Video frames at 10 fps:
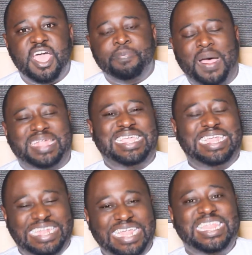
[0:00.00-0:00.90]
but he
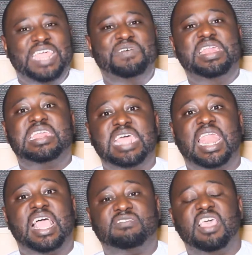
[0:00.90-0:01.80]
didn't even
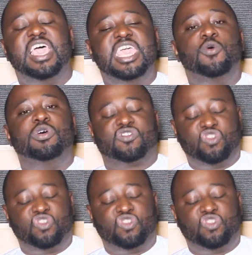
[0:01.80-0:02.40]
realize he was